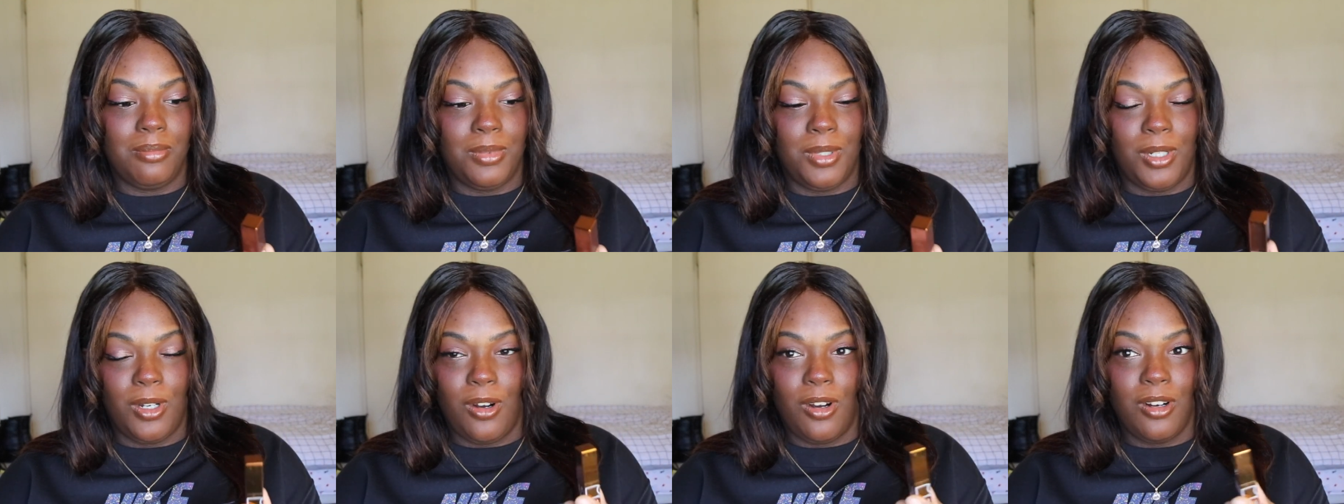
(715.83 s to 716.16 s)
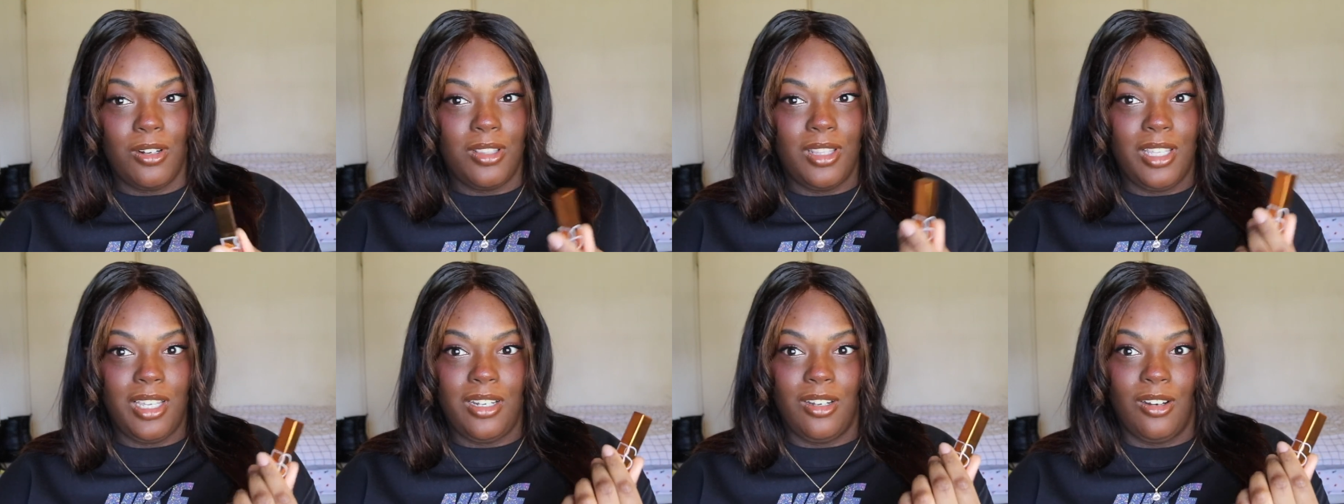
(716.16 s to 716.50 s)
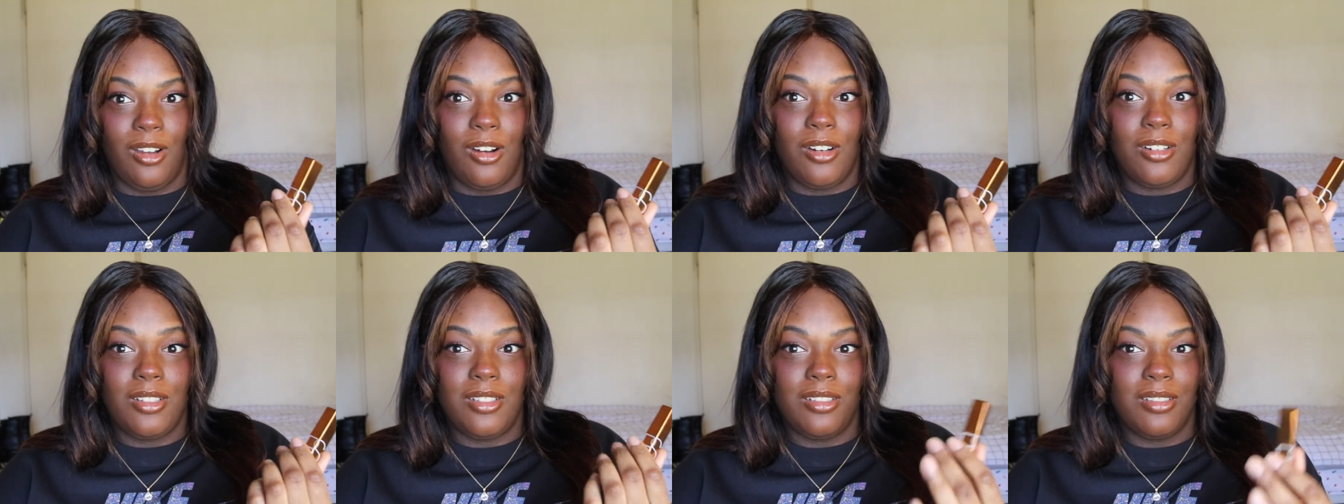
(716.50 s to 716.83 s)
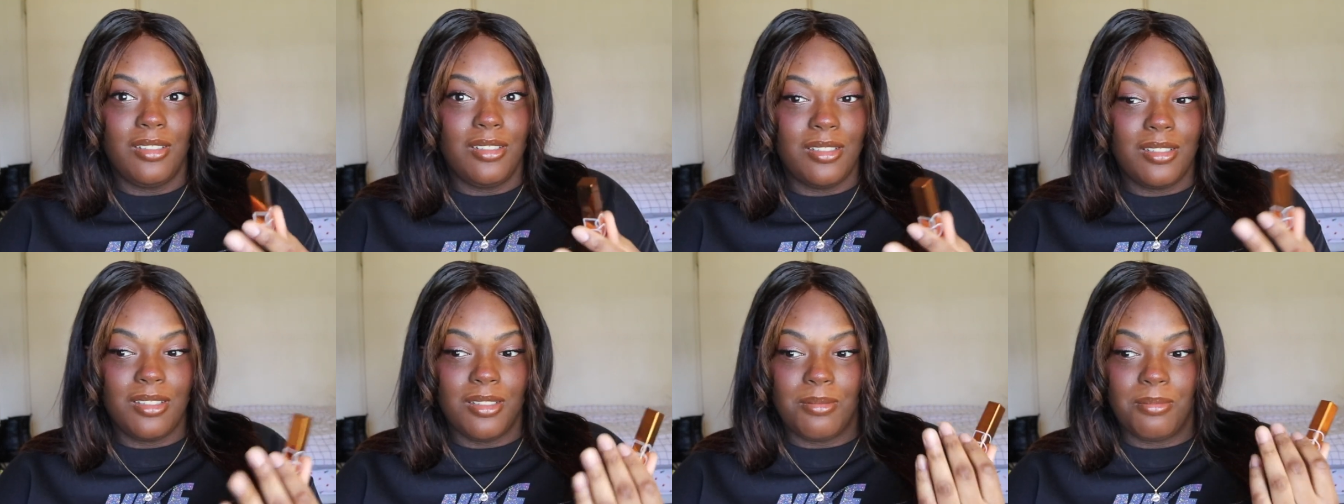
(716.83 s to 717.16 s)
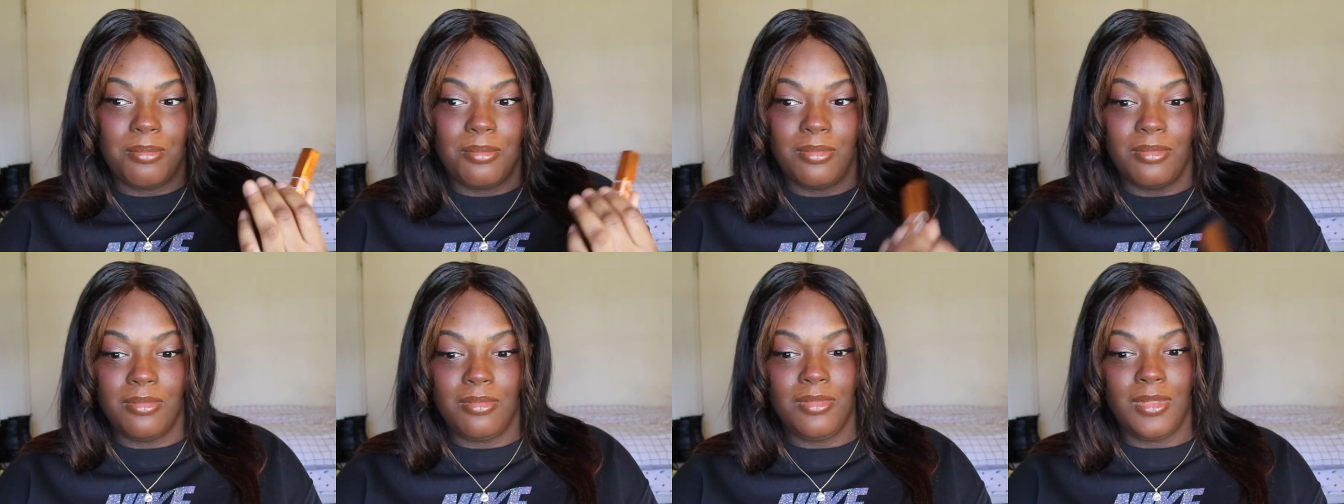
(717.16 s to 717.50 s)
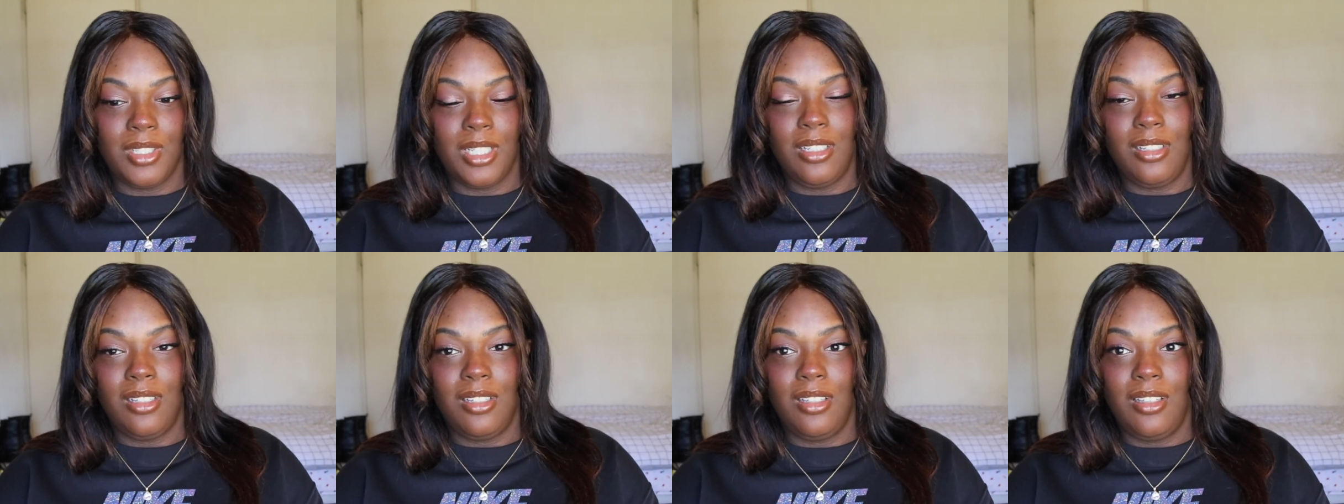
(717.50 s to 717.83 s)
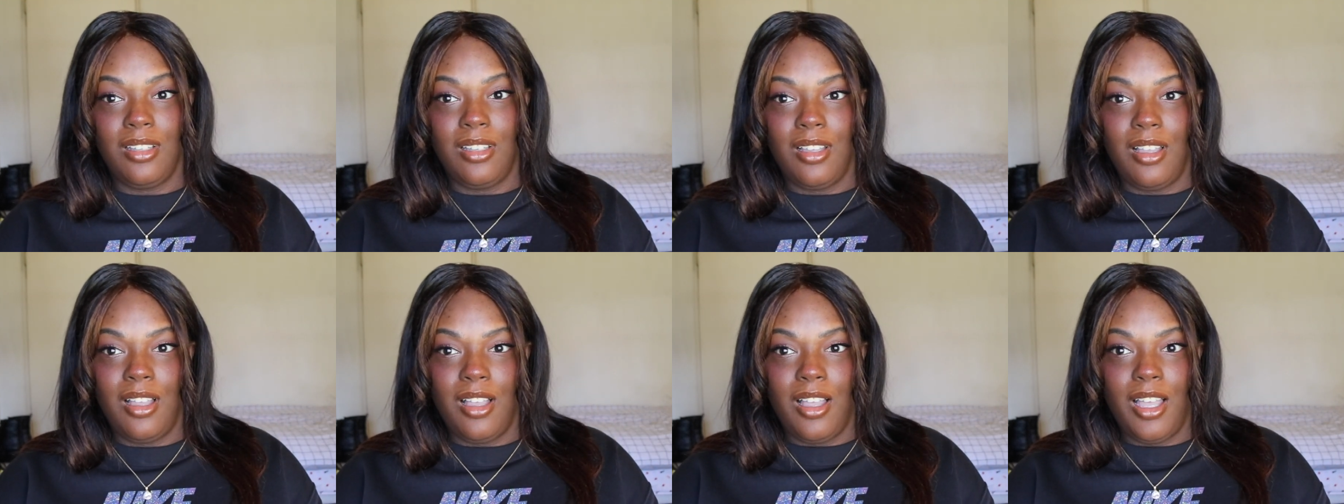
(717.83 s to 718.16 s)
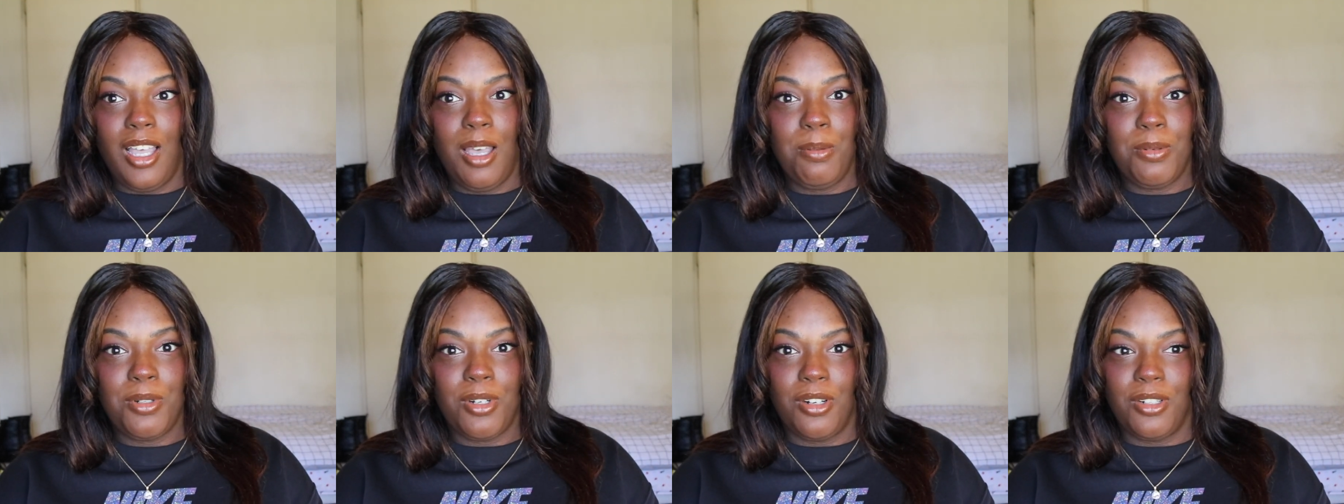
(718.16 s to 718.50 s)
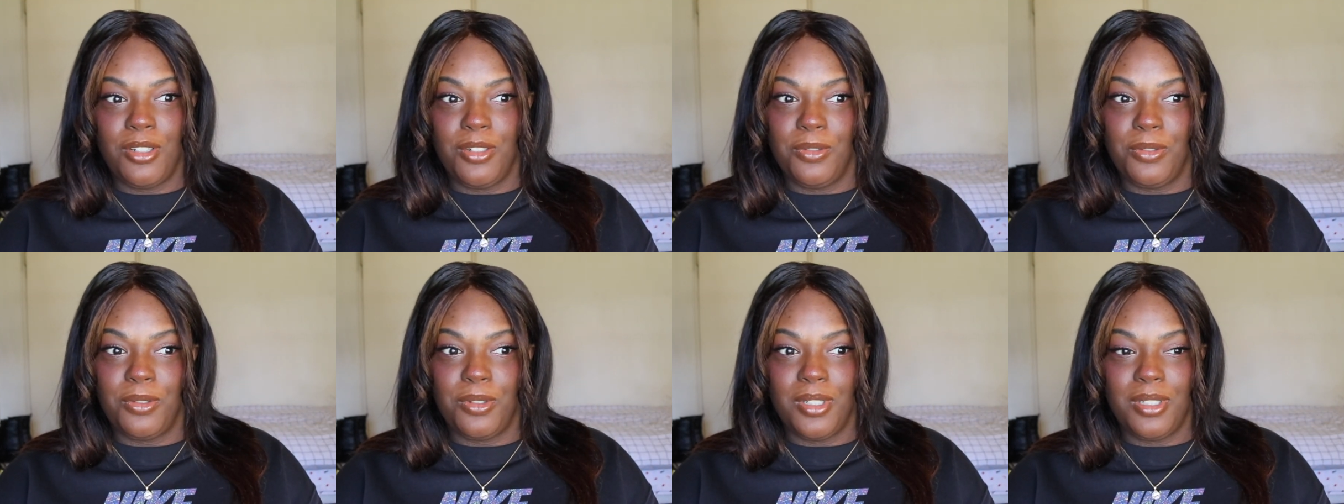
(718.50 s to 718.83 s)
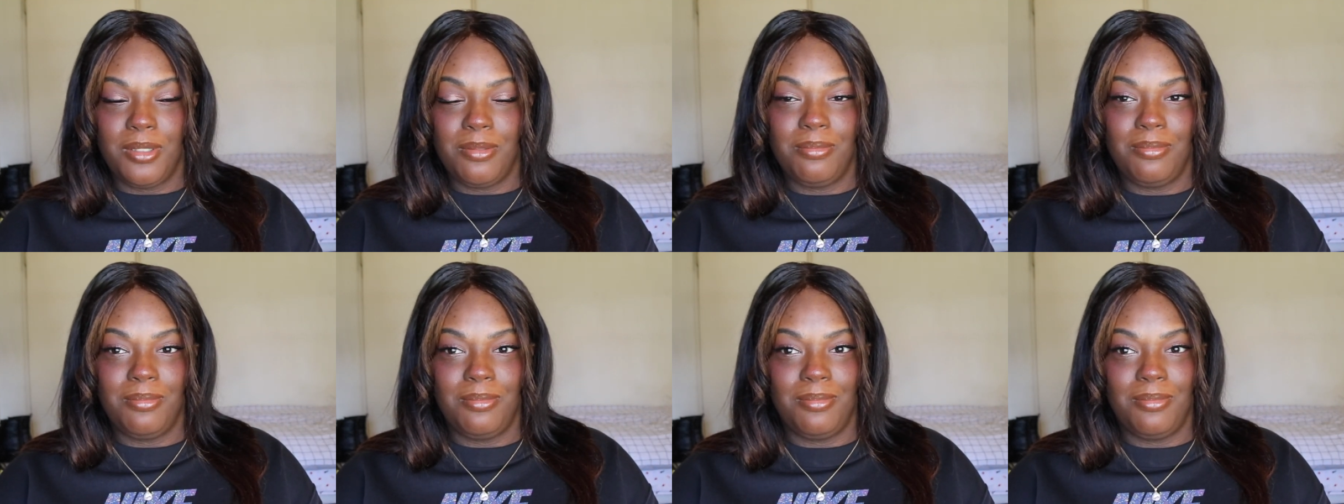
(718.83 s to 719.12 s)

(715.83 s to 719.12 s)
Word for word: that NARS is upcharging for.